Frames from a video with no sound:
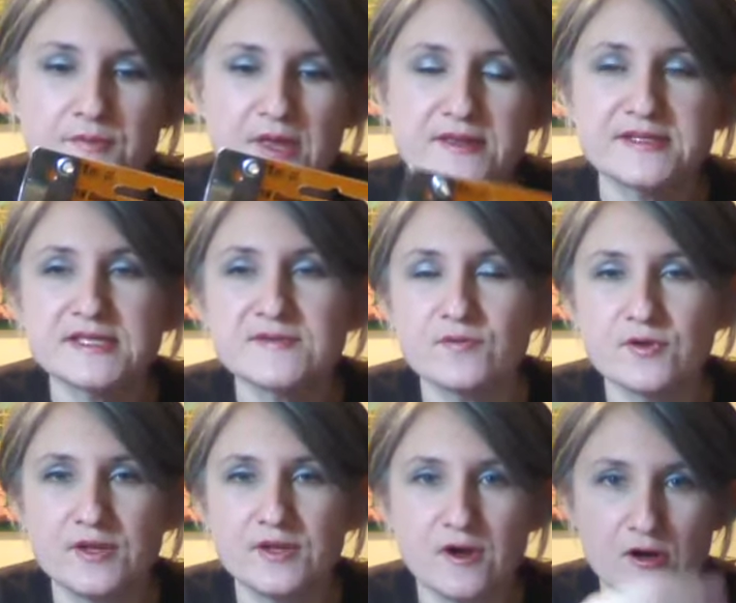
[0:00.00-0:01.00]
And this is for
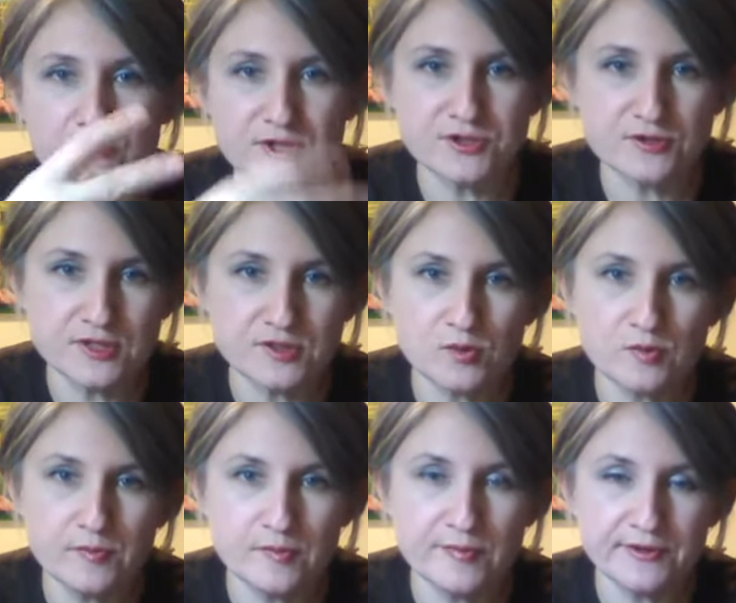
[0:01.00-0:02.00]
the armature that we'll
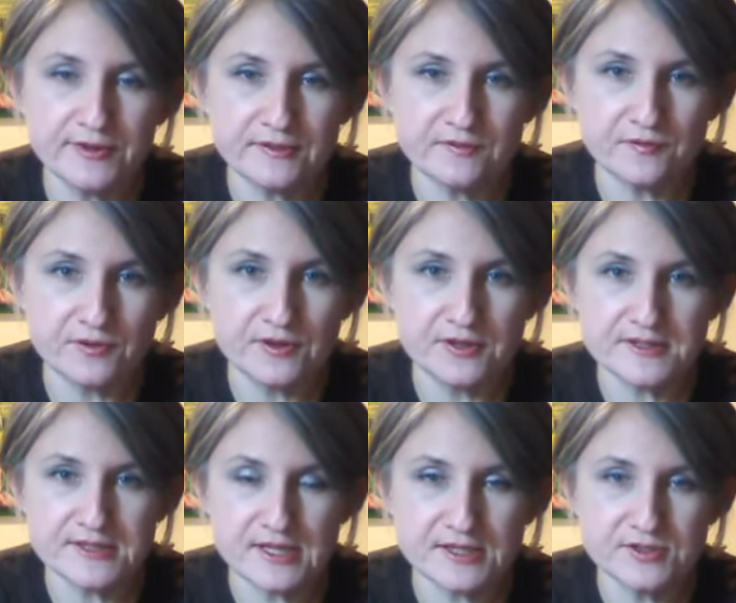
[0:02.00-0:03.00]
be building for the
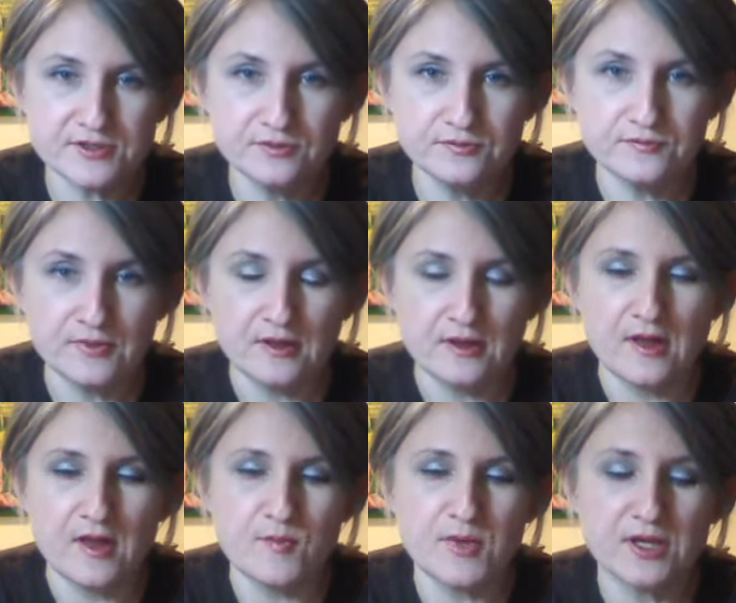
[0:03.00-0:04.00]
statue,
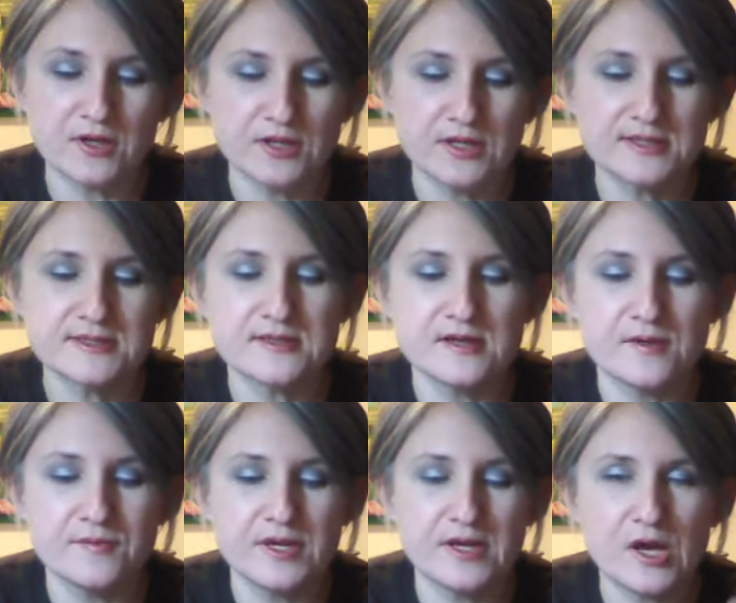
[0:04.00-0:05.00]
because
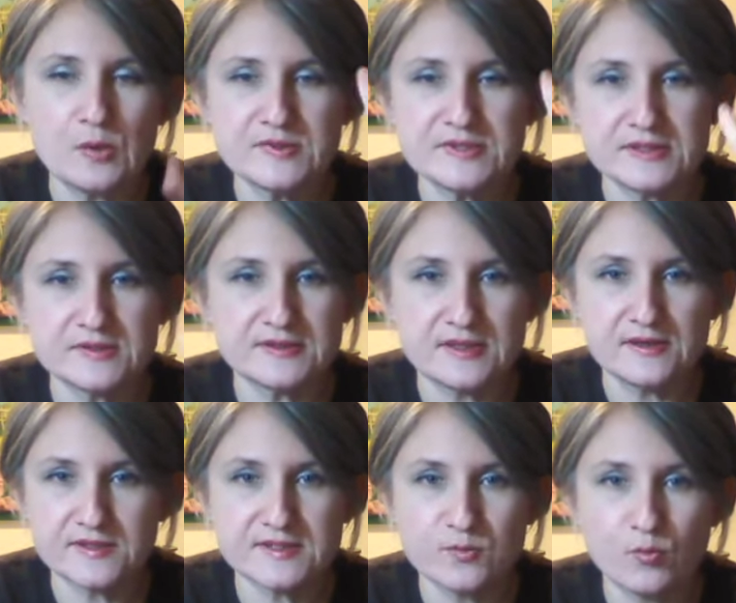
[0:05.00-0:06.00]
it helps to
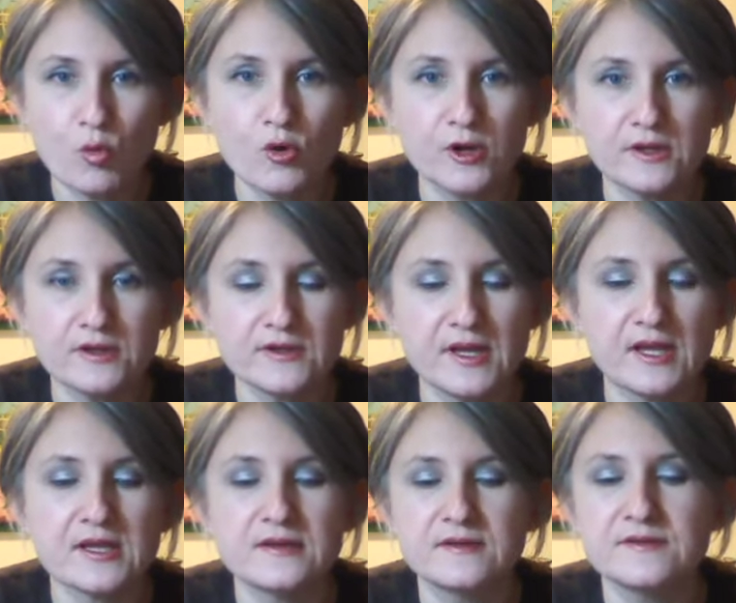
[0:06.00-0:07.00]
give it support,
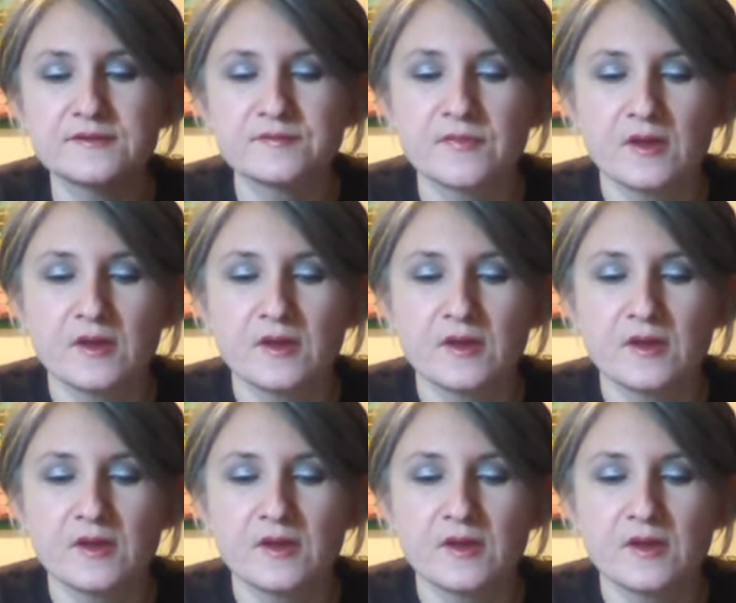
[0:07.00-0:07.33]
and